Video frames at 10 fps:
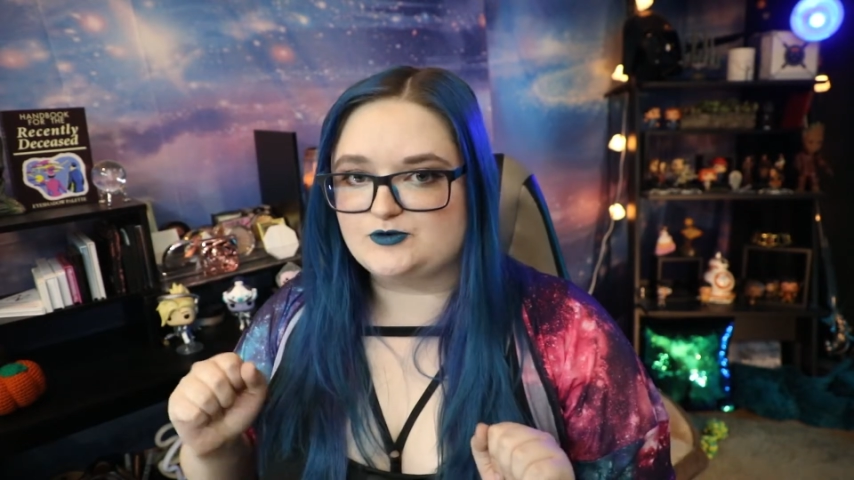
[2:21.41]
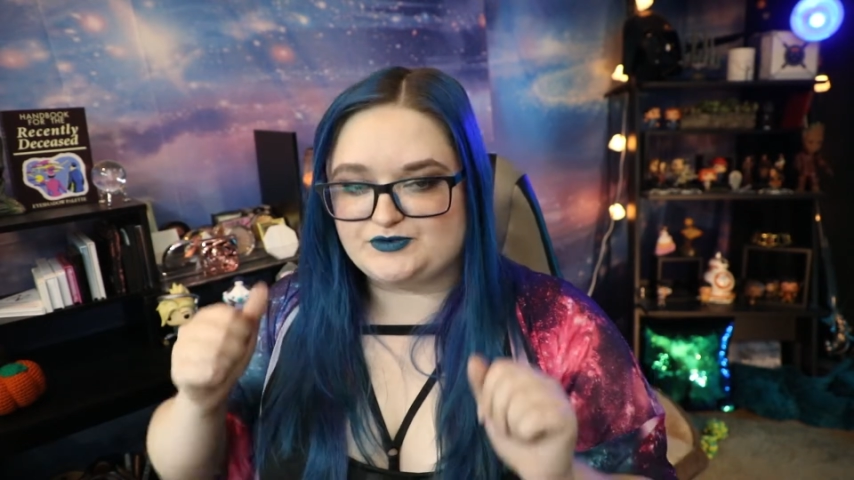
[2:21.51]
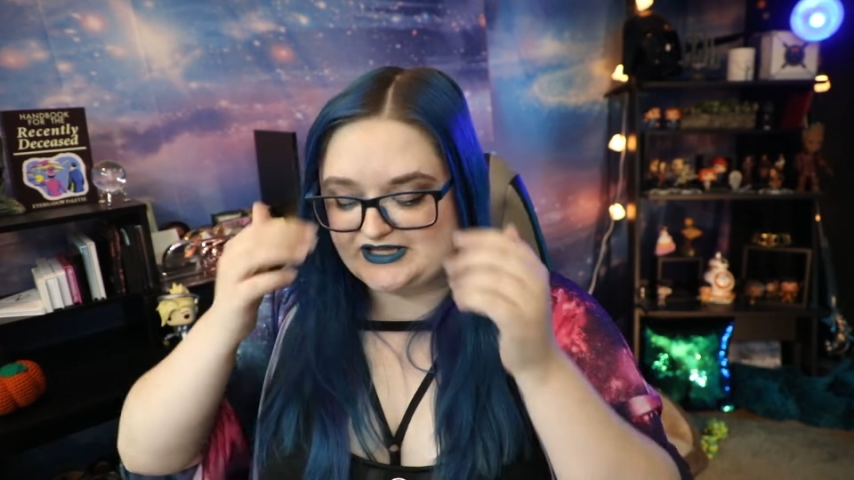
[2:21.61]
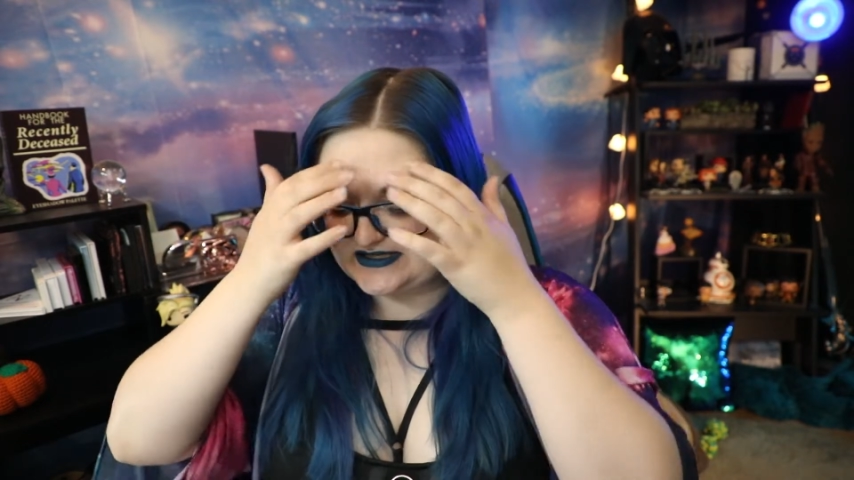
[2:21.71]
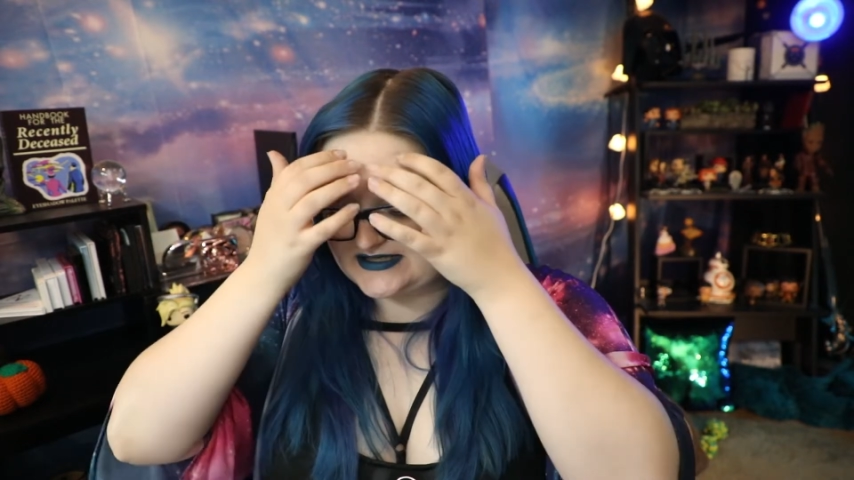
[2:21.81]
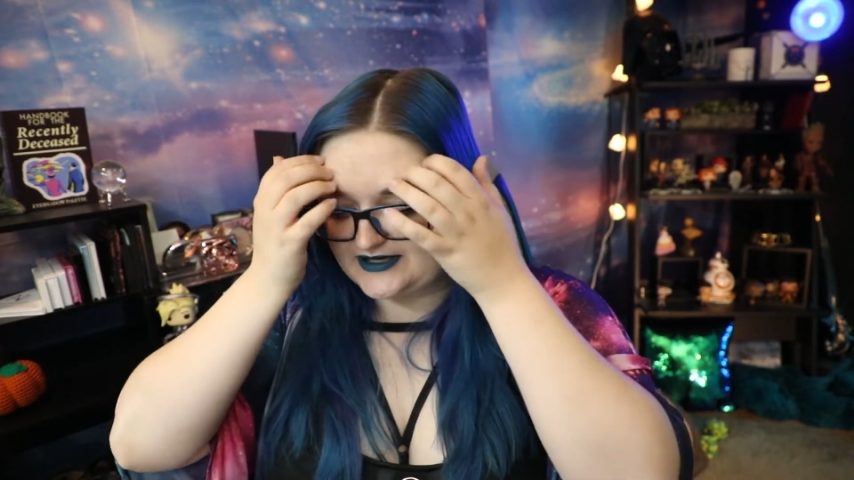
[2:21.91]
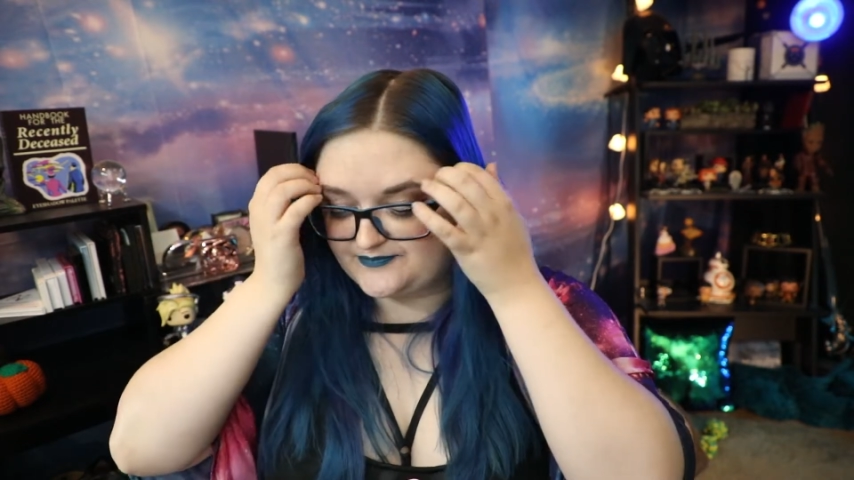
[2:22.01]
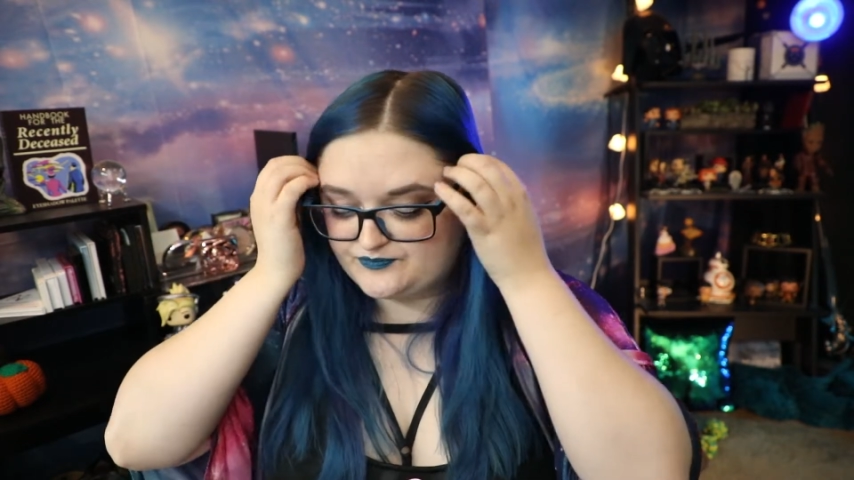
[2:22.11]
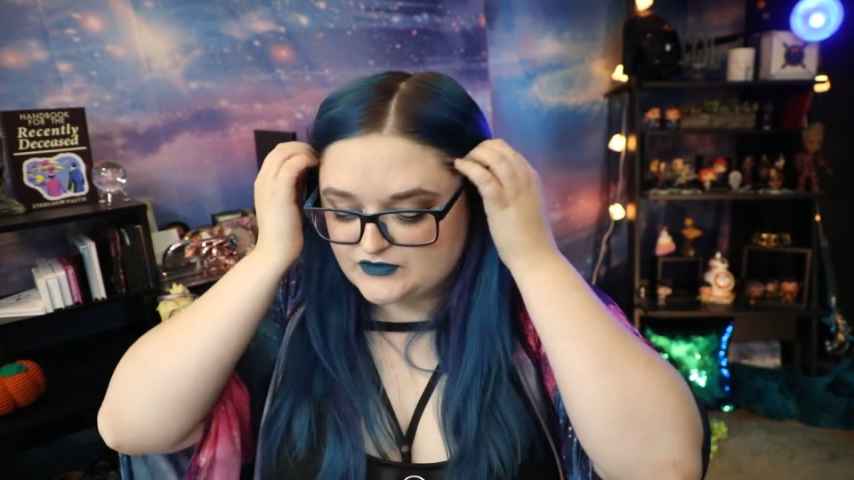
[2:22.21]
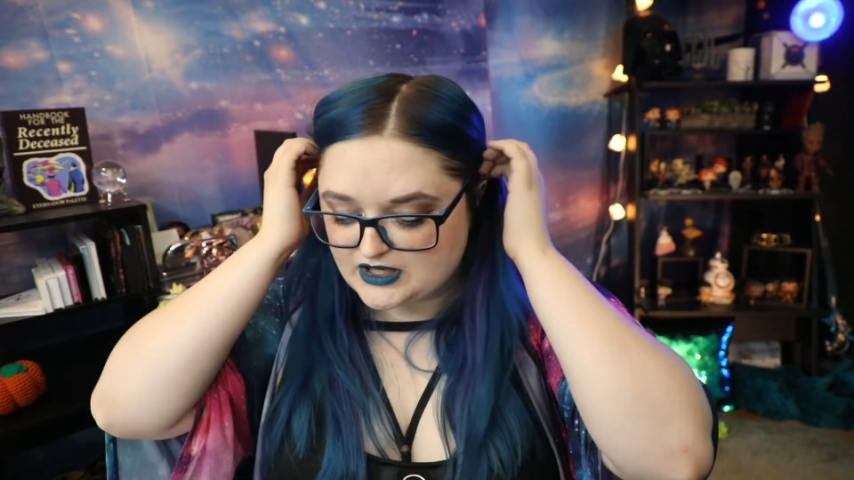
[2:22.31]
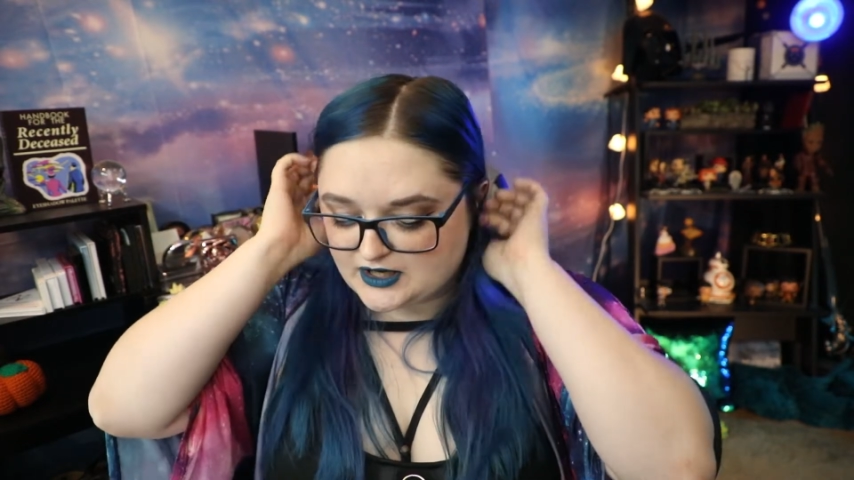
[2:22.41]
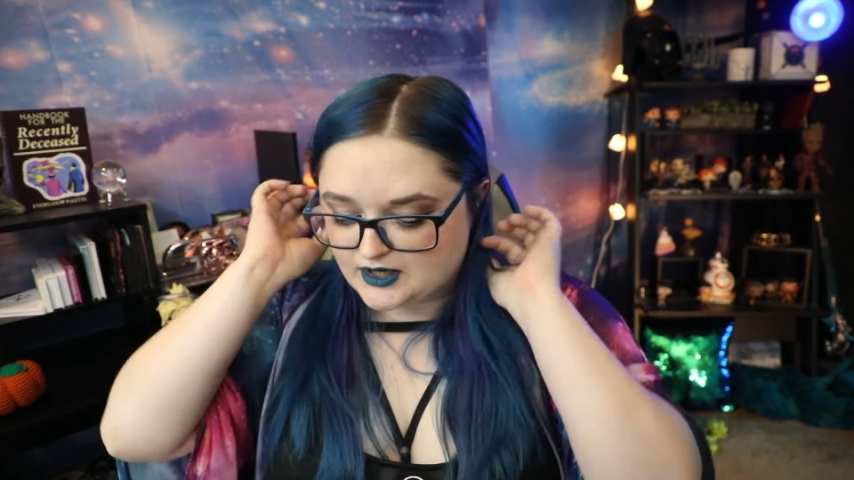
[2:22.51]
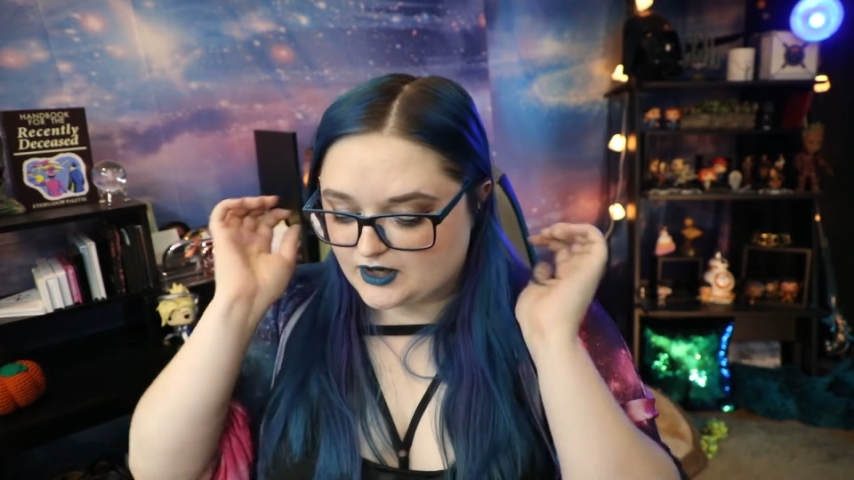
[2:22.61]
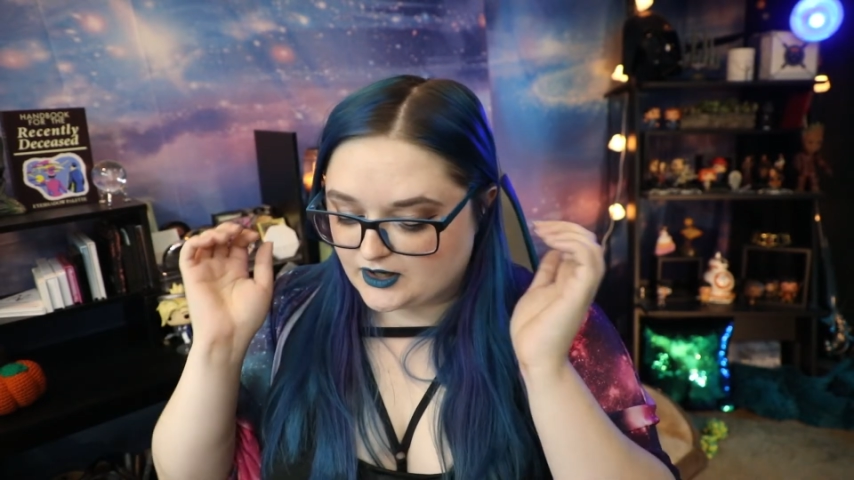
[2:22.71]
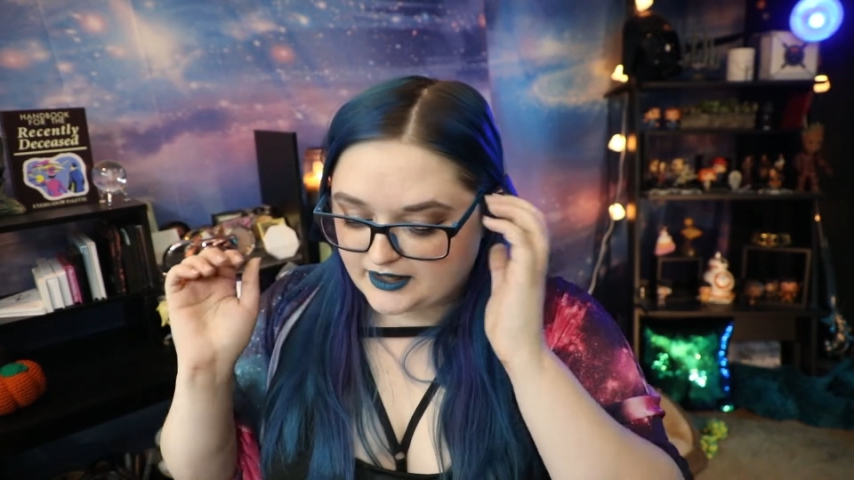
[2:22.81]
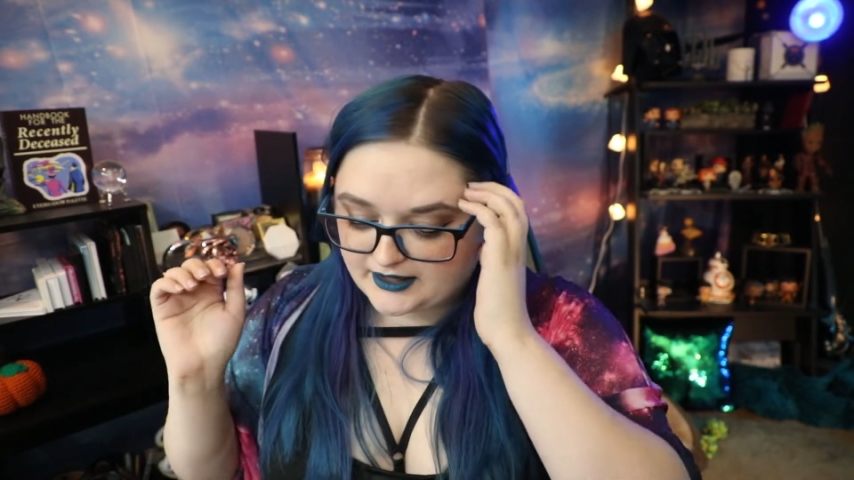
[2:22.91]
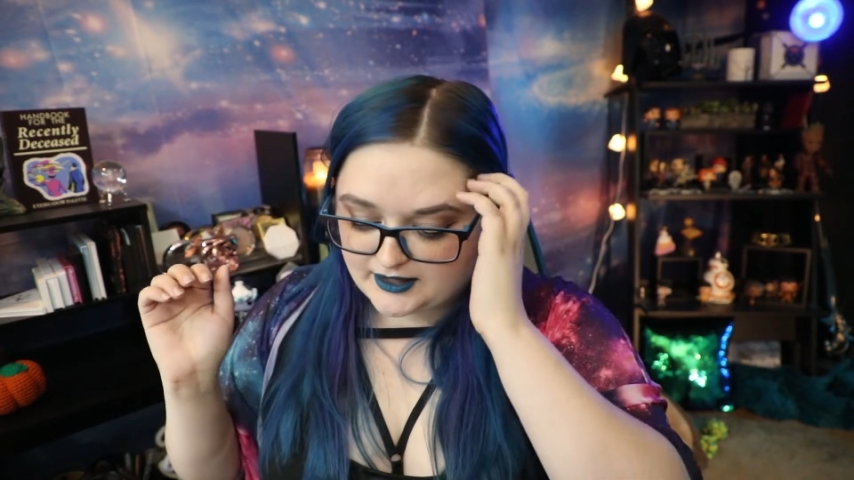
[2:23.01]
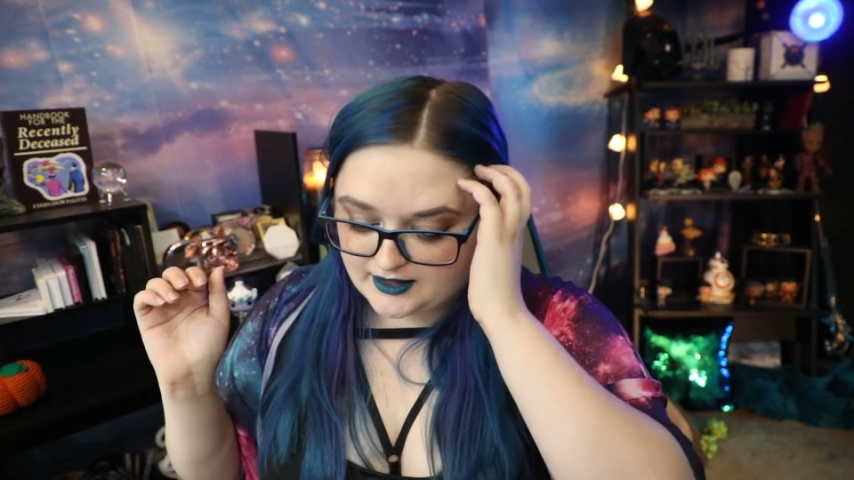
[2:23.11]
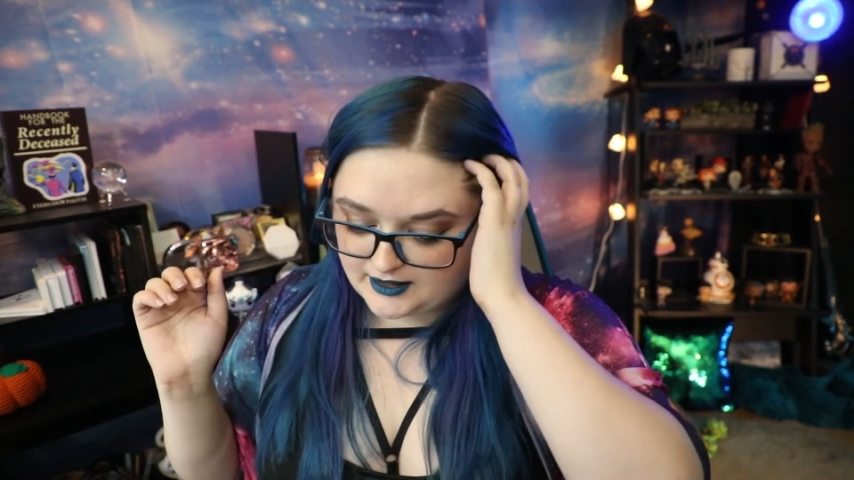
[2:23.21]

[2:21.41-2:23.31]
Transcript: place there. All right.